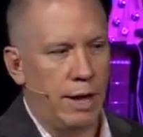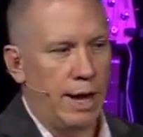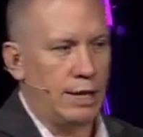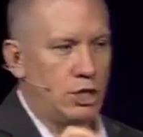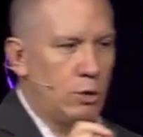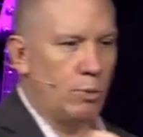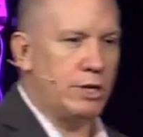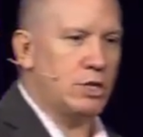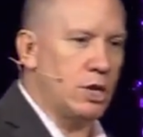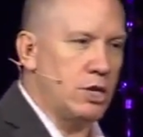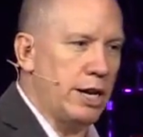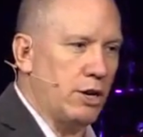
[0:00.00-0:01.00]
and she reached
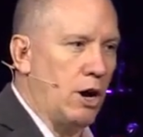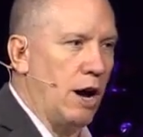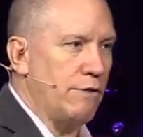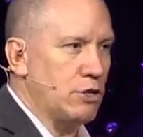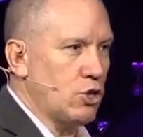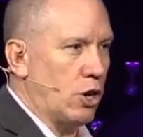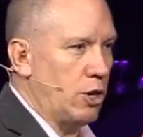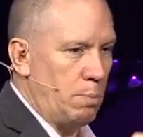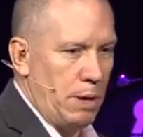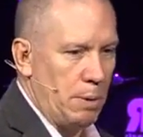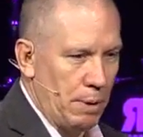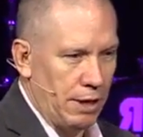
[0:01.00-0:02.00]
to take it off, it started
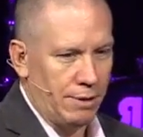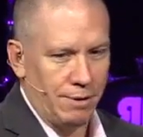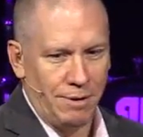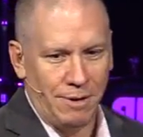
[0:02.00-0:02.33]
beeping.